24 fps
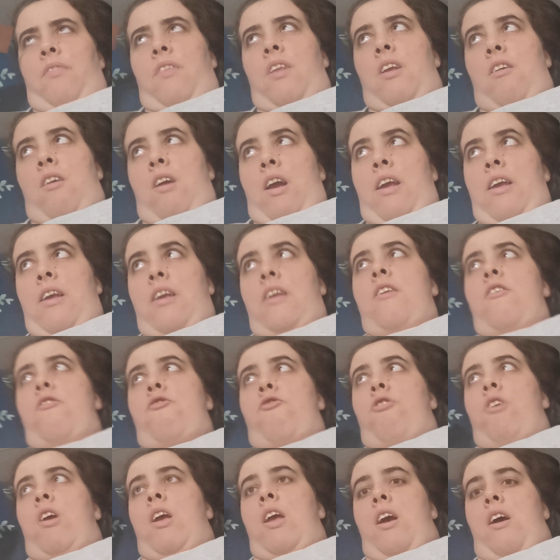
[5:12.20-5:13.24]
They're hanging in the
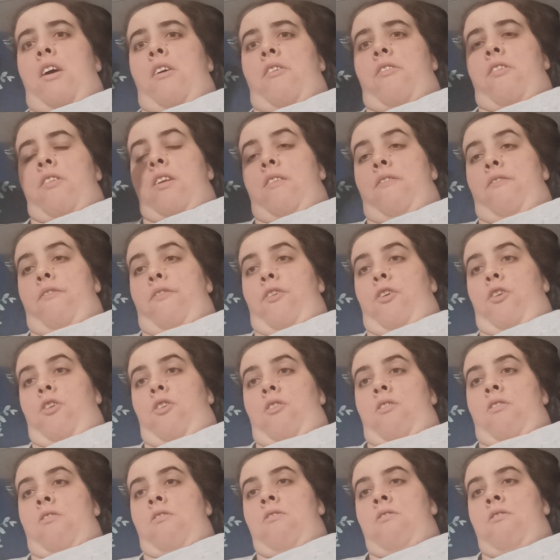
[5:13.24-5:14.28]
treehouse, and then
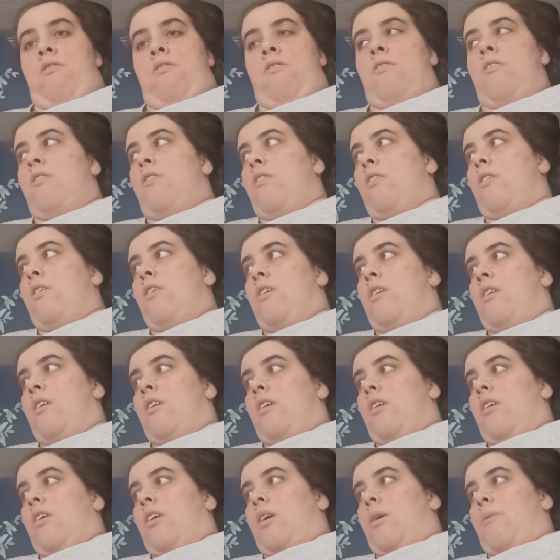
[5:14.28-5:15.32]
Vern
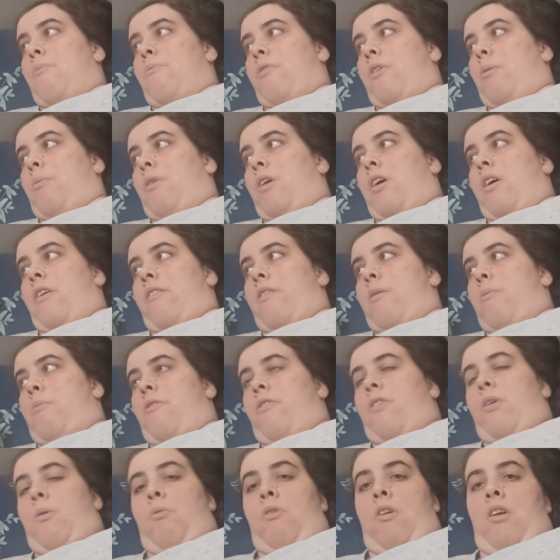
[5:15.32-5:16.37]
comes up asking them
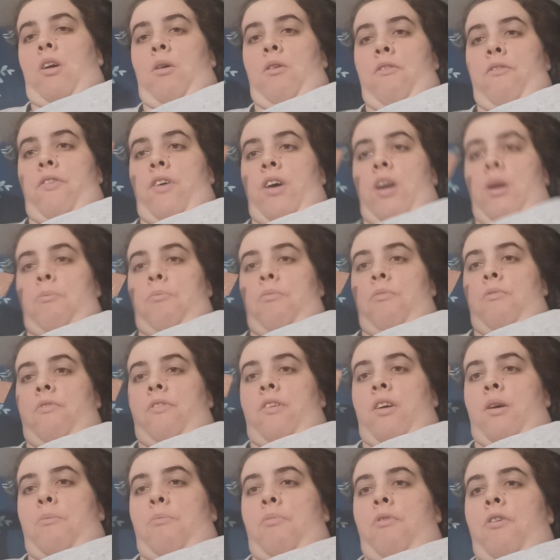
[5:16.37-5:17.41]
if they want to go and find a
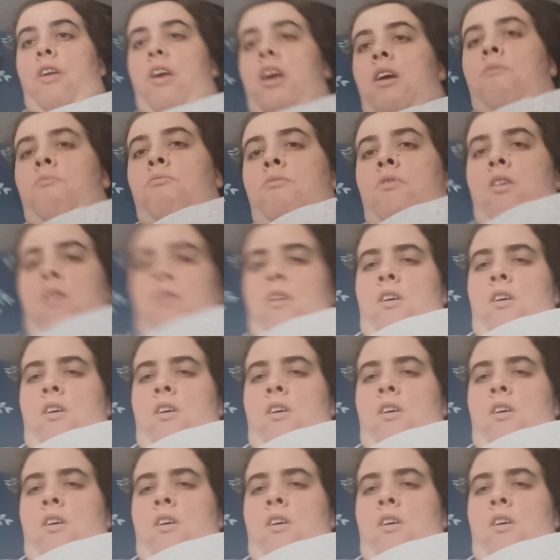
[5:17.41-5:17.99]
dead body.